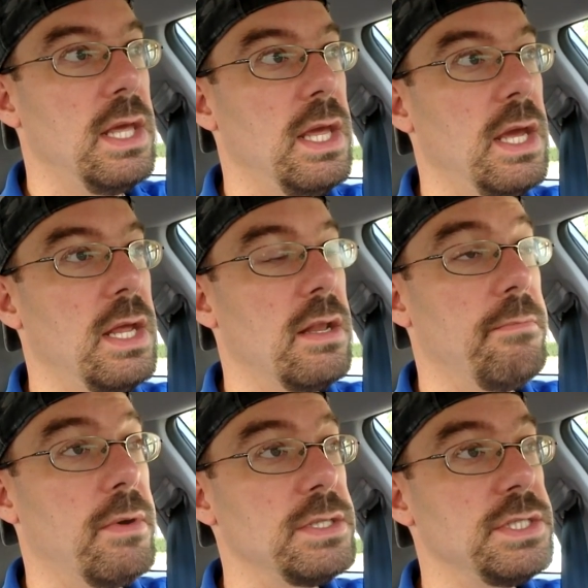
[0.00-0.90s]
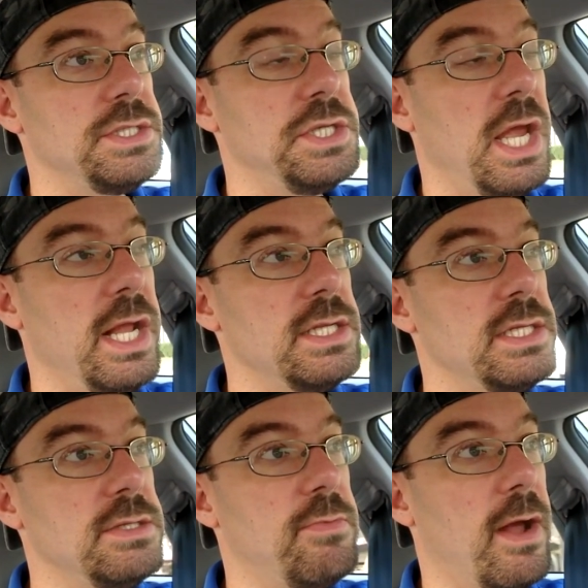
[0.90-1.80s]
and a bunch of change.
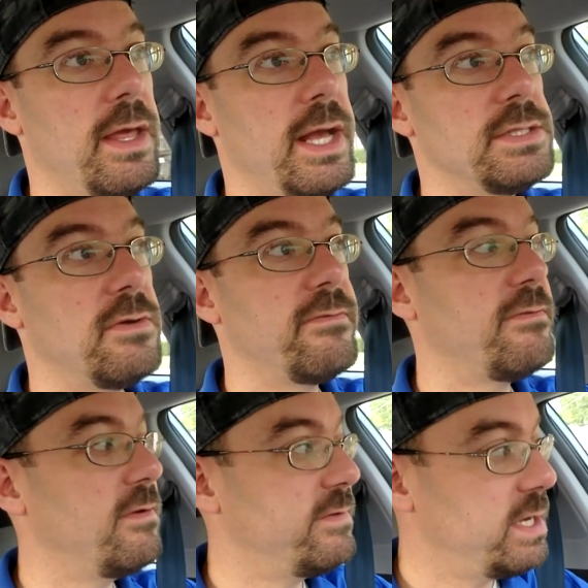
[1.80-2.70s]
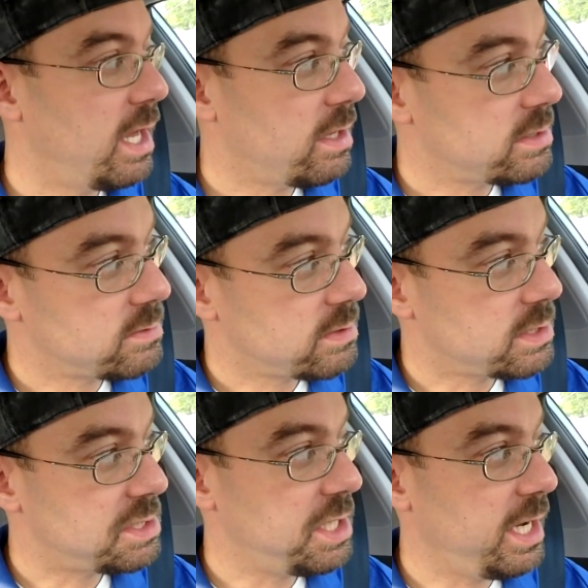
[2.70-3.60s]
He probably has over $50 worth
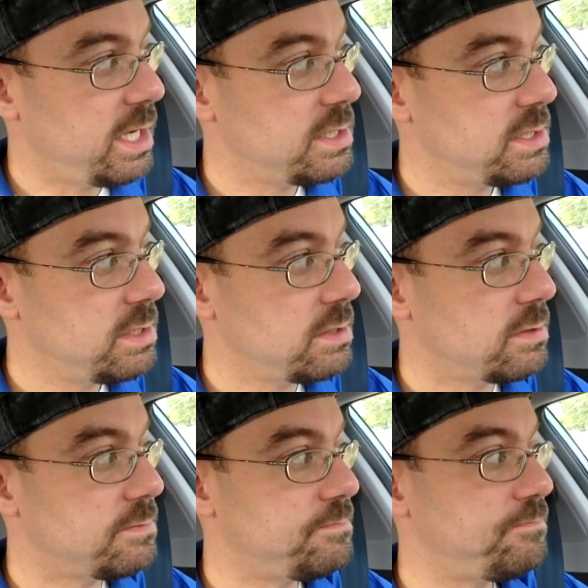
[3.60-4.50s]
of change too.